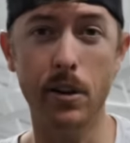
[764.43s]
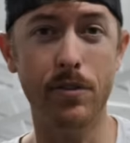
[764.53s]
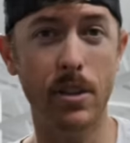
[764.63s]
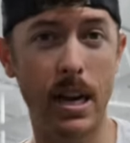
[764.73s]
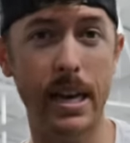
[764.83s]
of
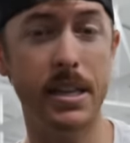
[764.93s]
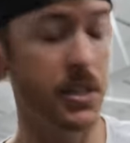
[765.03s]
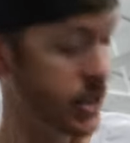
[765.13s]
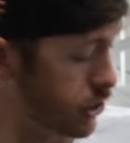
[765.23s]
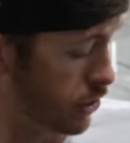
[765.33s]

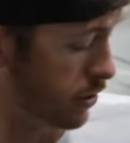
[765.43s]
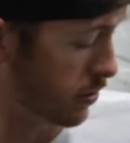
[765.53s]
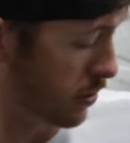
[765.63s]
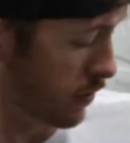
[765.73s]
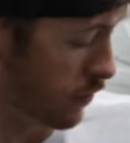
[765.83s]
lines in
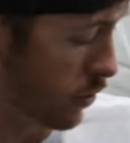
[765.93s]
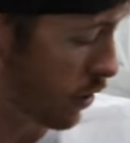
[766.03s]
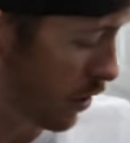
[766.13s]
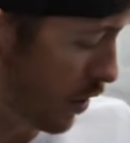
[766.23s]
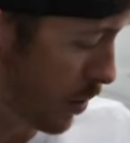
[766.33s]
general,
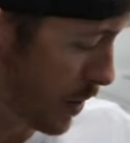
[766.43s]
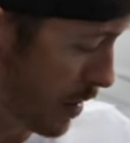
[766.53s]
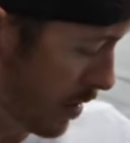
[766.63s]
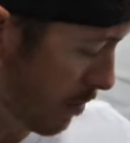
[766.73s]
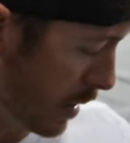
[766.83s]

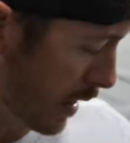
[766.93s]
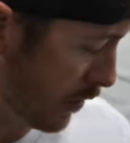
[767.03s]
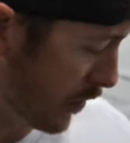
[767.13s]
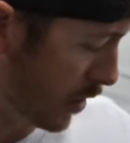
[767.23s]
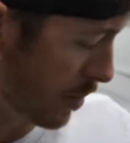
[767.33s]
fluorocarbon,
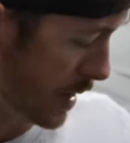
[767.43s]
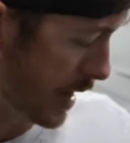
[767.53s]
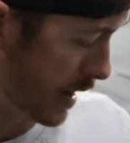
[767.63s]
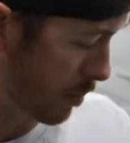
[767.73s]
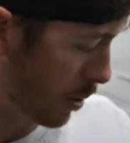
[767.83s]

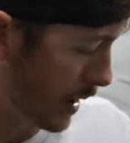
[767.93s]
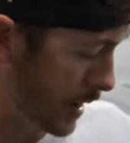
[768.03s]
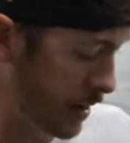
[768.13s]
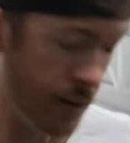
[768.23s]
monofilament, and braid.